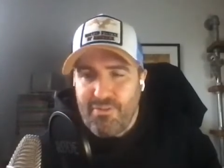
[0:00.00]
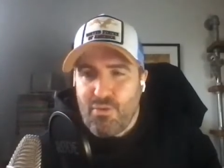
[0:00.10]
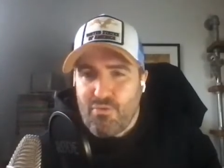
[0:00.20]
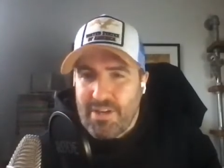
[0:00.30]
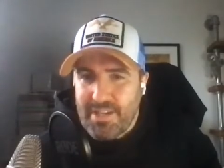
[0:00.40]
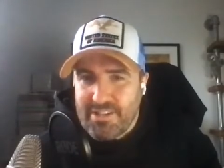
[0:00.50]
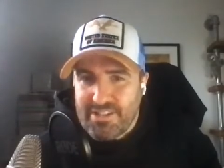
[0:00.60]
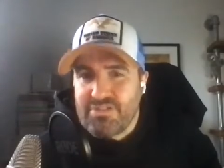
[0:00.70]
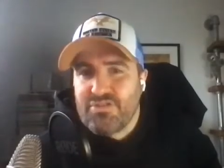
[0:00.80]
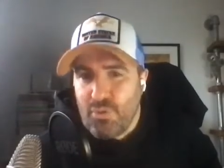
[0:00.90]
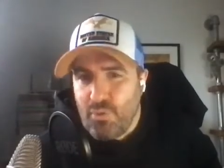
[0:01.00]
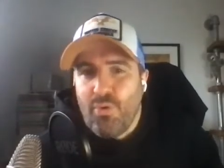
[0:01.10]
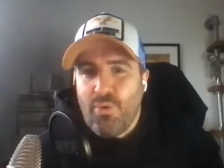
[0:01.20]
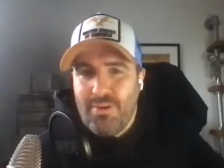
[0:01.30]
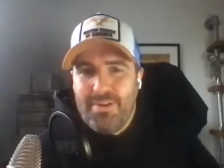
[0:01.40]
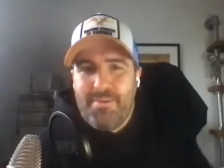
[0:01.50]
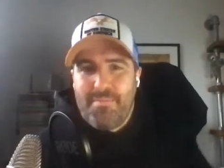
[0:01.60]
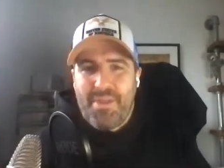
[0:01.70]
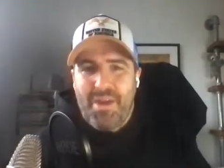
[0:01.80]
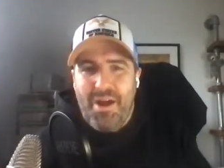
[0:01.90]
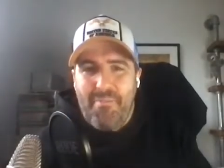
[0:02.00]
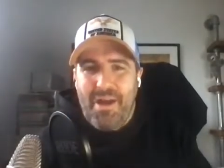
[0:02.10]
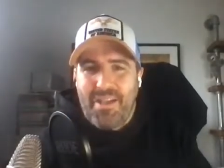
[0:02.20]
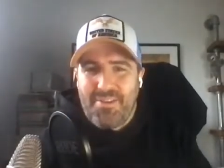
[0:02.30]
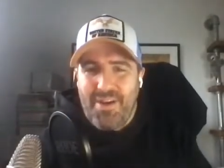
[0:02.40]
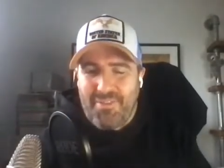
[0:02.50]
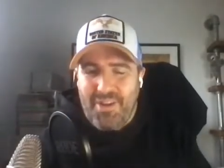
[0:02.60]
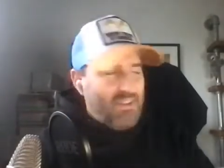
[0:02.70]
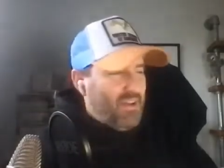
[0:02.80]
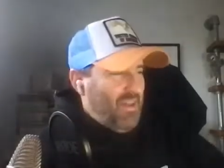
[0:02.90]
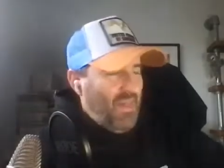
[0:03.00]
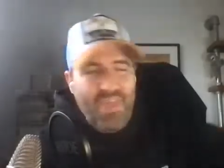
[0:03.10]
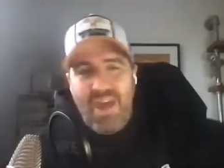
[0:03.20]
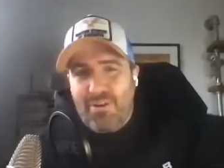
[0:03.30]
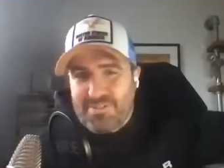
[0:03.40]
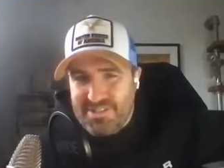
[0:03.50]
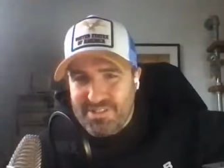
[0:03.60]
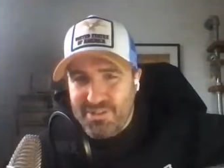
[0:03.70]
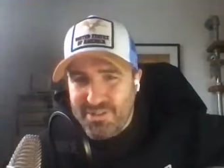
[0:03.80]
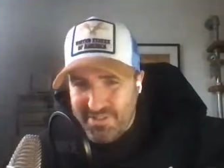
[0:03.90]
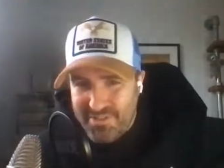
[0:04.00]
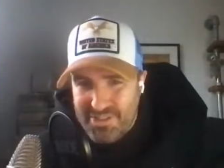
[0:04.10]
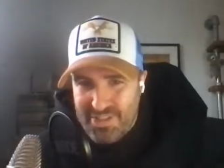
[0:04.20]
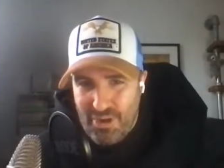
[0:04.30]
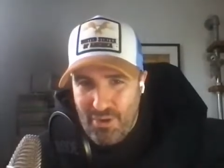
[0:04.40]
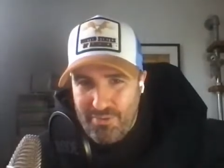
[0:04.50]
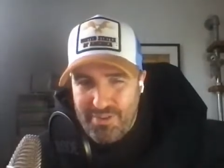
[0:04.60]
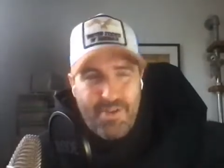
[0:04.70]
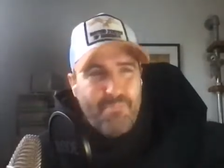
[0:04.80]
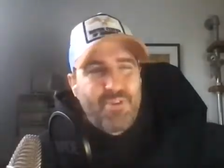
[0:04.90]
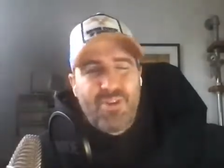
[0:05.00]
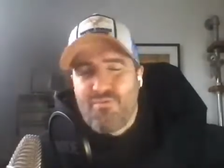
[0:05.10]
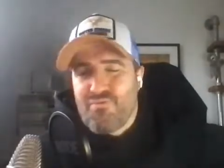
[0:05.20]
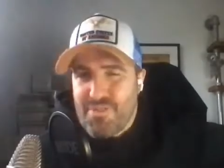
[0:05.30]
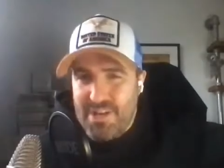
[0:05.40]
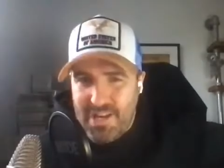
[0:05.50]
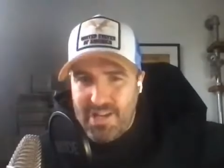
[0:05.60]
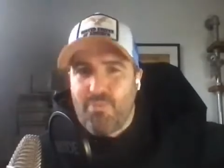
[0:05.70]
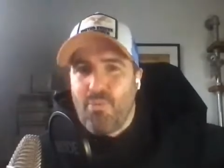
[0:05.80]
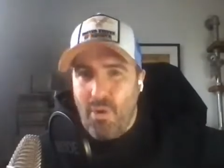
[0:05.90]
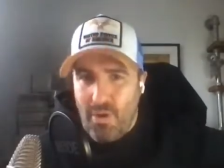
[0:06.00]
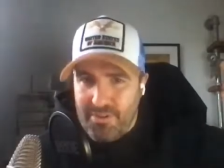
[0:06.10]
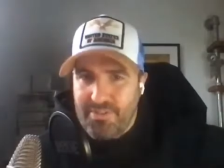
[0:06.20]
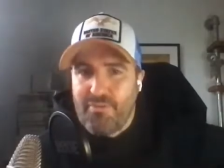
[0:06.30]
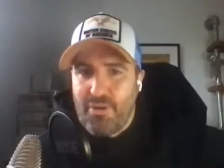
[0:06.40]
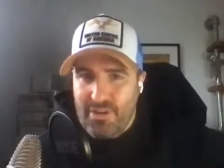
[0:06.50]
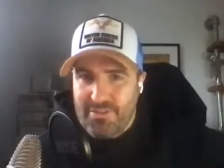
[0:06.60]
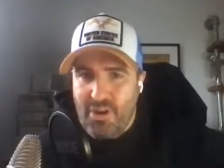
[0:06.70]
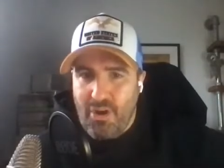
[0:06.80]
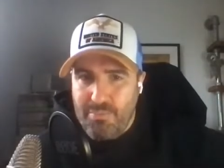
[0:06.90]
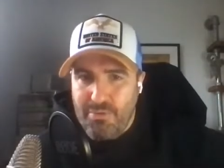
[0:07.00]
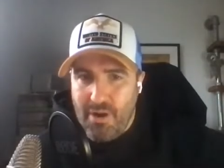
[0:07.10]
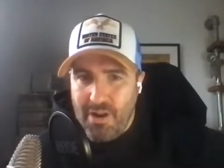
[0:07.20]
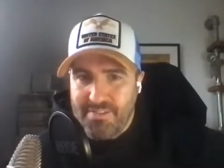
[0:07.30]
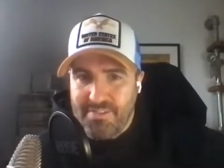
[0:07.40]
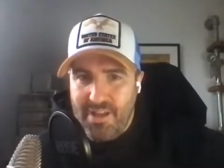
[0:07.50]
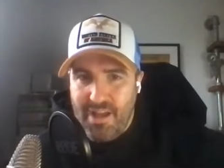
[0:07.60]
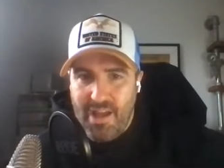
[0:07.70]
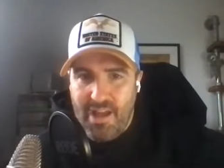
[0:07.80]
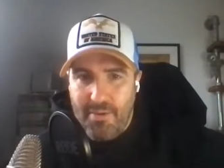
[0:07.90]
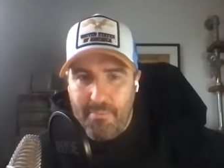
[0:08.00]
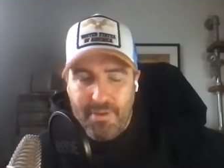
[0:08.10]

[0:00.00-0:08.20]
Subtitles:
If you're running a store and you have like thousands of goods on the shelves, you don't really want a volatile price.